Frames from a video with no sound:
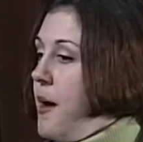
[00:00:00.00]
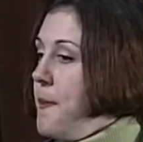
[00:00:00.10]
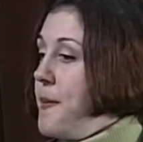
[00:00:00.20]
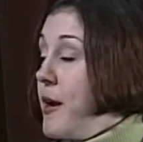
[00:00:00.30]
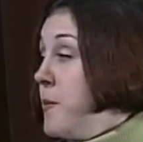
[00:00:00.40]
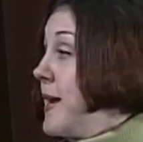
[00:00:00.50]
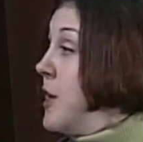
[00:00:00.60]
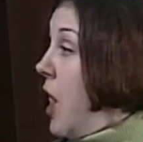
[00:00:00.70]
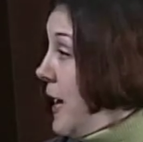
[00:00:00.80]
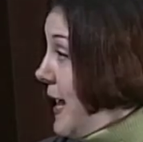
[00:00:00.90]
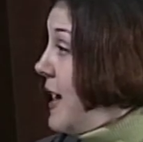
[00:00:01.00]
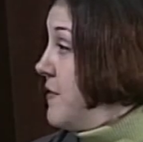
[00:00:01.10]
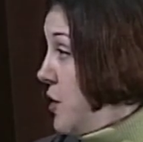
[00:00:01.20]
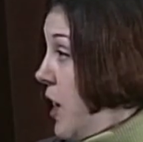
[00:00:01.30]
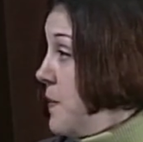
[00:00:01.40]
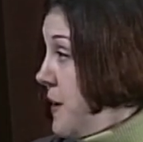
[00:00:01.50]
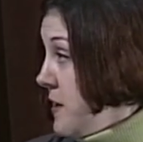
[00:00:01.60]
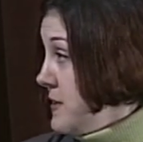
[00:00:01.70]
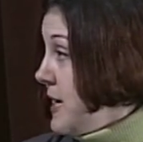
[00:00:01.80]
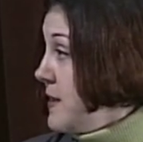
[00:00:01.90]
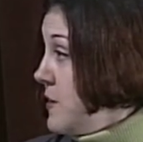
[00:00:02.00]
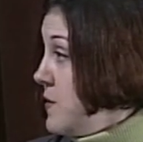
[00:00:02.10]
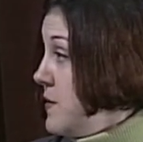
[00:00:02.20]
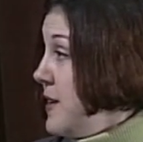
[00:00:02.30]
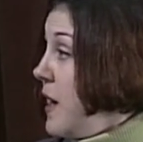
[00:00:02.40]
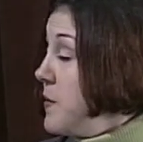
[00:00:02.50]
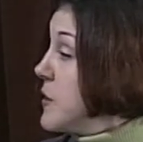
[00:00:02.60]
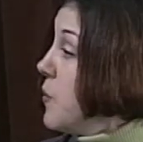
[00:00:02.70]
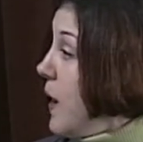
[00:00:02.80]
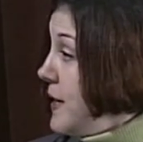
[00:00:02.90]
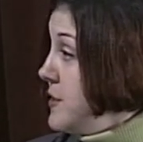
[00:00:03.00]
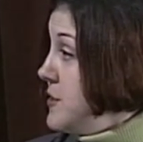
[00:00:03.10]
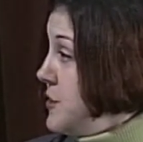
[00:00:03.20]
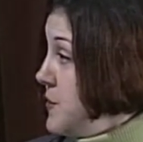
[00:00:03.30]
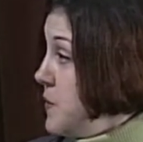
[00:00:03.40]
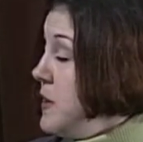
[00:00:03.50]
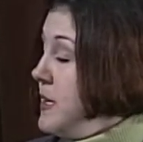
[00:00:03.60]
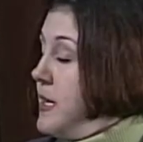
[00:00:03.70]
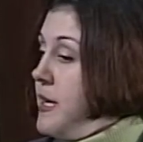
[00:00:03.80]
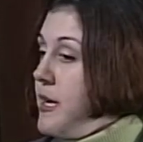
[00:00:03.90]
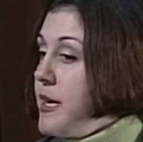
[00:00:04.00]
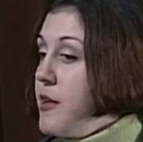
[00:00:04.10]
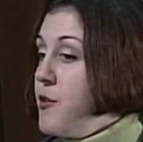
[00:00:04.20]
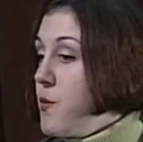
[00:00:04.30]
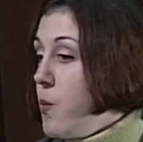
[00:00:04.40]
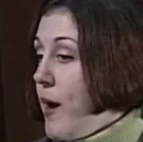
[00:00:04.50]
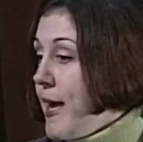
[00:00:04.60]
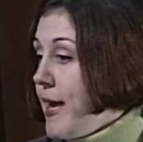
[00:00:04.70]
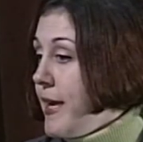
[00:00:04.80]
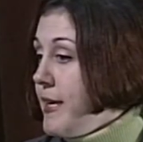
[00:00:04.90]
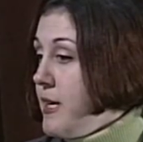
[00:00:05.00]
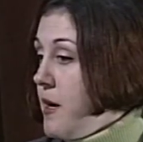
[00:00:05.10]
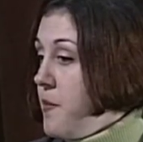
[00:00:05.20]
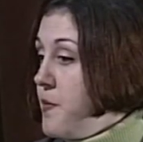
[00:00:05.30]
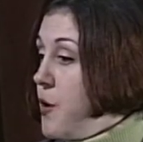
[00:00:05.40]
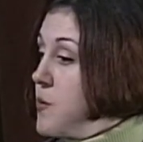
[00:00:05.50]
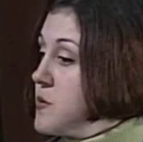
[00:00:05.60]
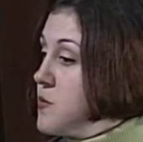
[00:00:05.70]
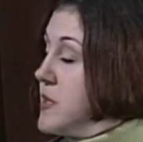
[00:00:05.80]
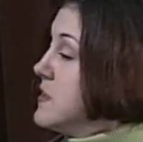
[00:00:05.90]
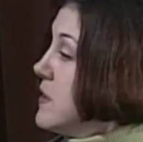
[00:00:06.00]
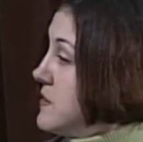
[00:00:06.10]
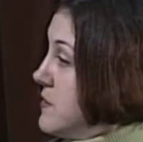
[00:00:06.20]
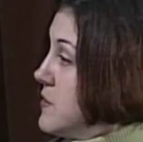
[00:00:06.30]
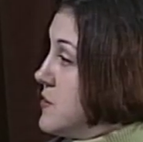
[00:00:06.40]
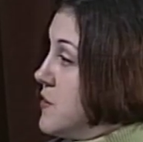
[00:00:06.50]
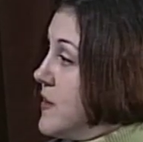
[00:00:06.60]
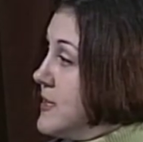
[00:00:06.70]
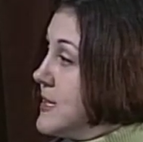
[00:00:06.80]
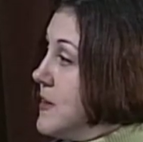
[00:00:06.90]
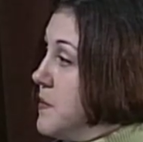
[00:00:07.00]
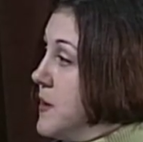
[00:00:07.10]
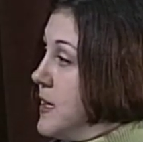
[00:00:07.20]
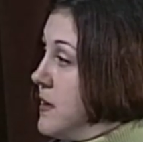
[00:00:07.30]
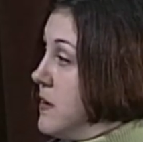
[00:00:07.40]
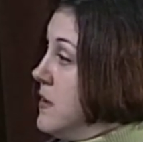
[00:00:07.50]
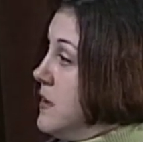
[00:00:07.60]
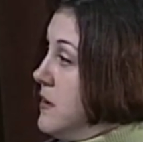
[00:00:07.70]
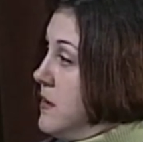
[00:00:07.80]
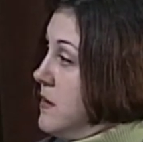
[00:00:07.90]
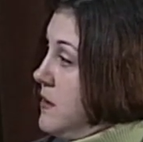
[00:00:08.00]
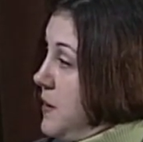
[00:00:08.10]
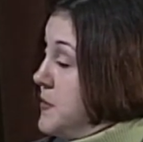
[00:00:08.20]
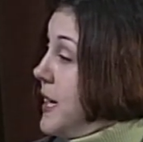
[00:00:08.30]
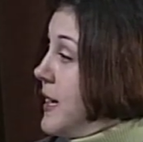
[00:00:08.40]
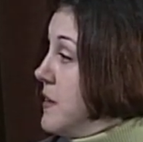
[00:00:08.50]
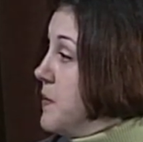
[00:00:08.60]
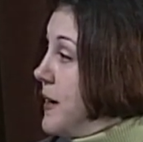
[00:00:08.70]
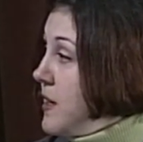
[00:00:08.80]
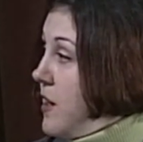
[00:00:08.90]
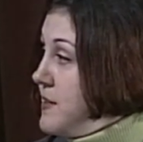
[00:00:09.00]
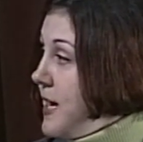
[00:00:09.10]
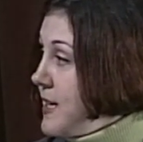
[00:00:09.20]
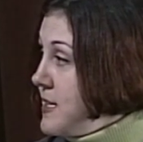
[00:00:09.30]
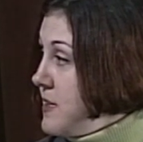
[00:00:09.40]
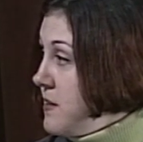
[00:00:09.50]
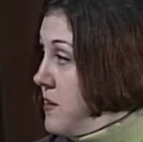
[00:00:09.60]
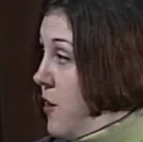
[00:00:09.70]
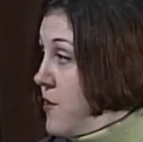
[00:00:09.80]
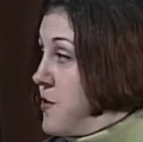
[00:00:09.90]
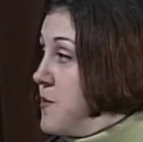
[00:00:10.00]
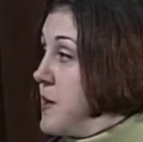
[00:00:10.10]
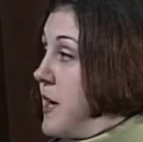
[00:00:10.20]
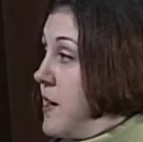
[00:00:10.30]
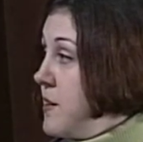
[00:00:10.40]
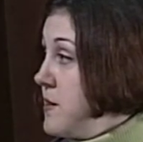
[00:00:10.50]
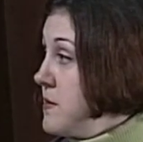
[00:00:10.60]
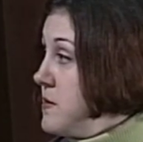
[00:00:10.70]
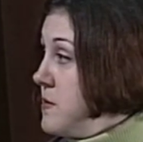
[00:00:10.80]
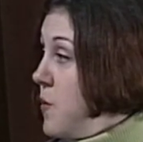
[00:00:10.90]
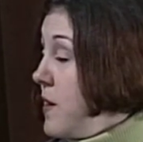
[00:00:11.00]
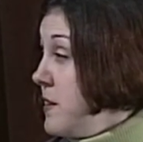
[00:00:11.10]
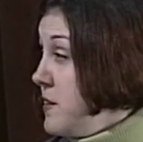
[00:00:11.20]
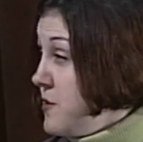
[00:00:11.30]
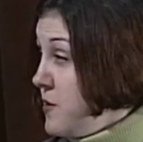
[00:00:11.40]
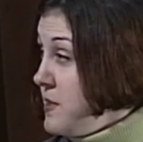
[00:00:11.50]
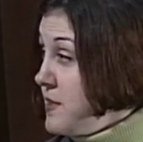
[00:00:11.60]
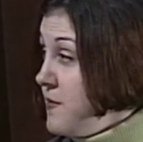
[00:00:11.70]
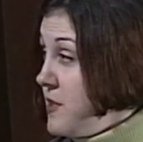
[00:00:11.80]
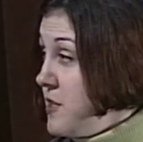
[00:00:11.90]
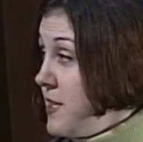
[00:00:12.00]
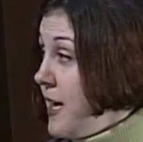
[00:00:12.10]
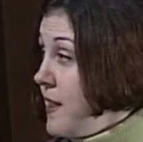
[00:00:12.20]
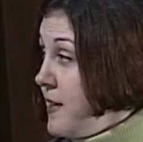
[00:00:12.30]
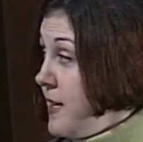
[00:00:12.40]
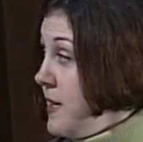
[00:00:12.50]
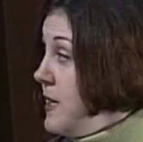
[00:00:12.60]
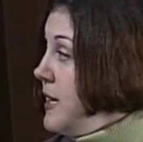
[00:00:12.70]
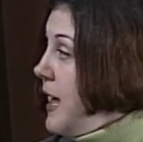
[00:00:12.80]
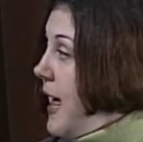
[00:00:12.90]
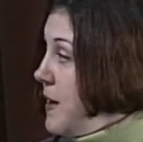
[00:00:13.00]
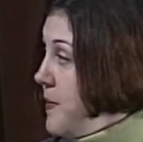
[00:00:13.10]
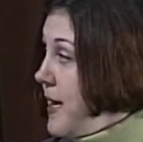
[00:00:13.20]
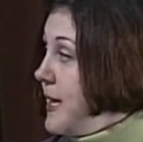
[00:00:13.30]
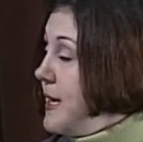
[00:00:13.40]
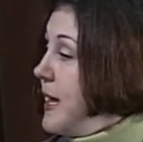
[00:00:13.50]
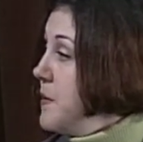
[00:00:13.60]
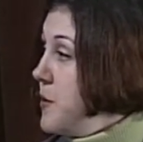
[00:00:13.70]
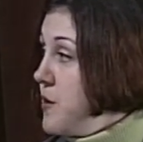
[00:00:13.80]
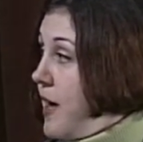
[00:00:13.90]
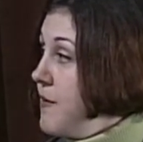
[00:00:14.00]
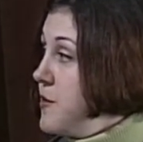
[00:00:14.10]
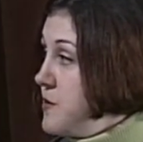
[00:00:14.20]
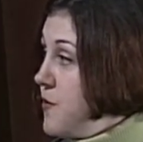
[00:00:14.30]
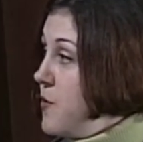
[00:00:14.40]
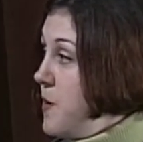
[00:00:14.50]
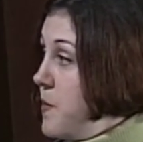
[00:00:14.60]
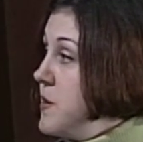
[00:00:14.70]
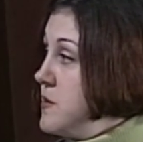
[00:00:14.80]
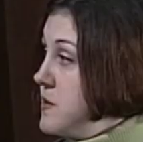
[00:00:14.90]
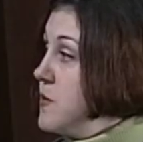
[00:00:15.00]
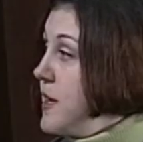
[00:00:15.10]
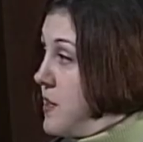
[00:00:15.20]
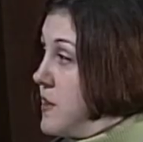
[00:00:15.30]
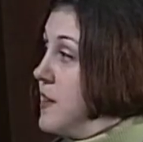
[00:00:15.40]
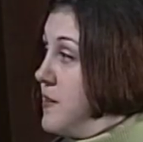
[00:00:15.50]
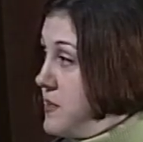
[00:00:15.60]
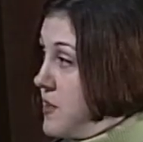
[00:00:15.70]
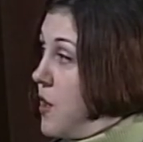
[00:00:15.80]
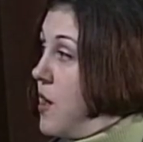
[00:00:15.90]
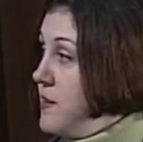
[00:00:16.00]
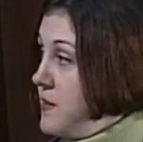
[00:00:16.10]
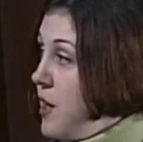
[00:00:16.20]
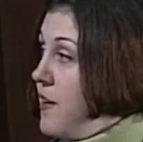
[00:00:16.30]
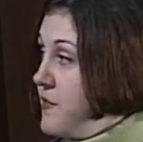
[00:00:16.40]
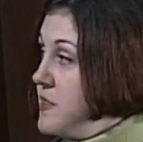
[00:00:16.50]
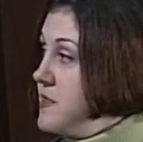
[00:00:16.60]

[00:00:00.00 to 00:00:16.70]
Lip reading: may or may not have a copy on site. They're not required to. Either way, those results of those surveys can be obtained by contacting the Long-Term Care Quality Assurance Division in Helena, and Maggie and I both have those phone numbers, so they could give us a call at the office.